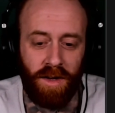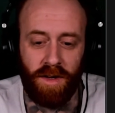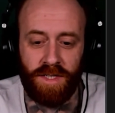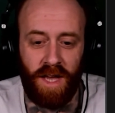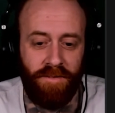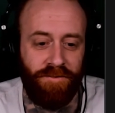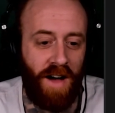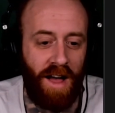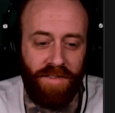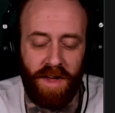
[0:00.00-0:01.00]
say
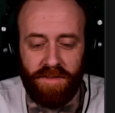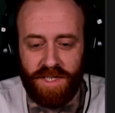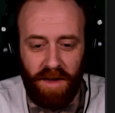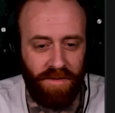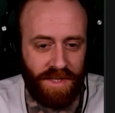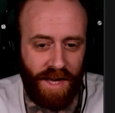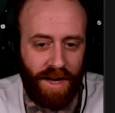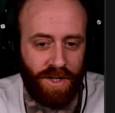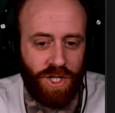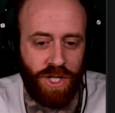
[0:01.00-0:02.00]
5 out of 7
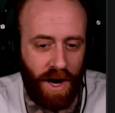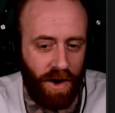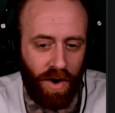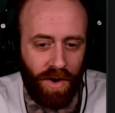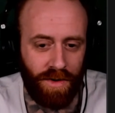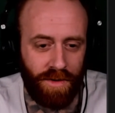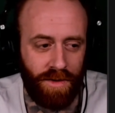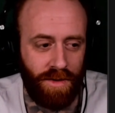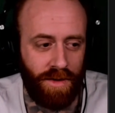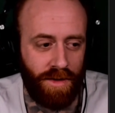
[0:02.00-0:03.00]
texts share
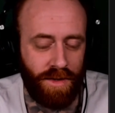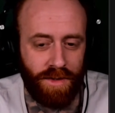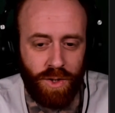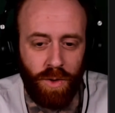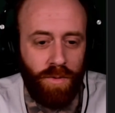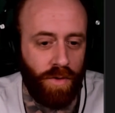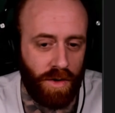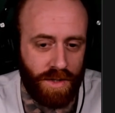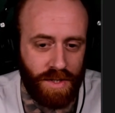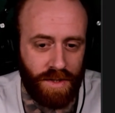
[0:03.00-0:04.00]
2
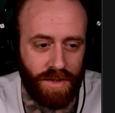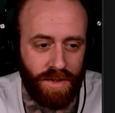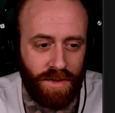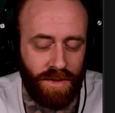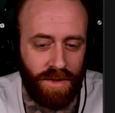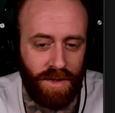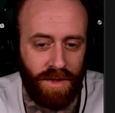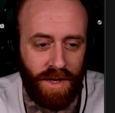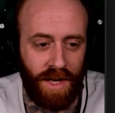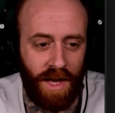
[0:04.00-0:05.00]
verses,
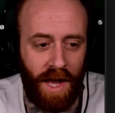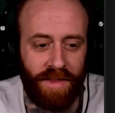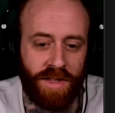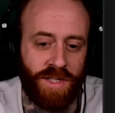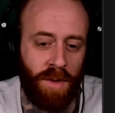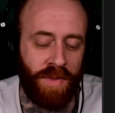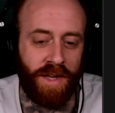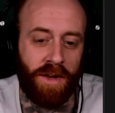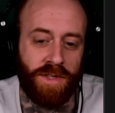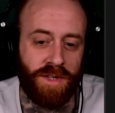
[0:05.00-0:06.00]
and then
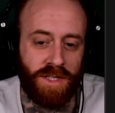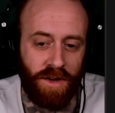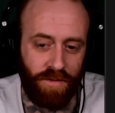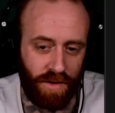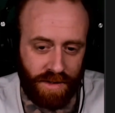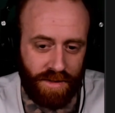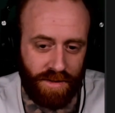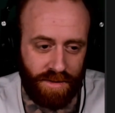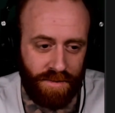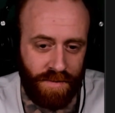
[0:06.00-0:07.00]
something else is
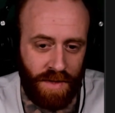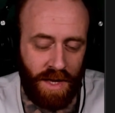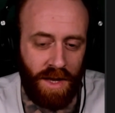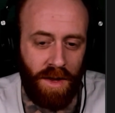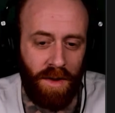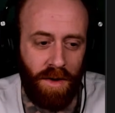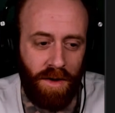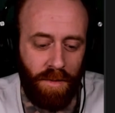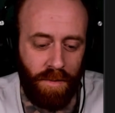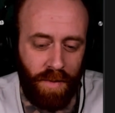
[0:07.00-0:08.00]
different.
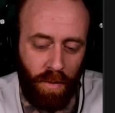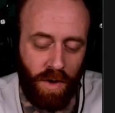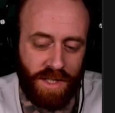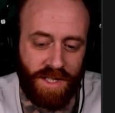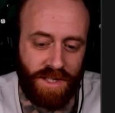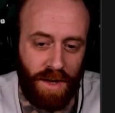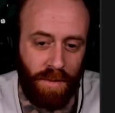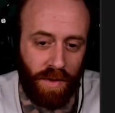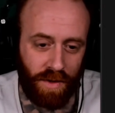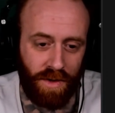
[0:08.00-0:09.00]
But what's
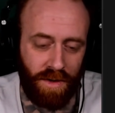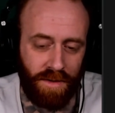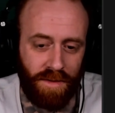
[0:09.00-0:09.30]
similar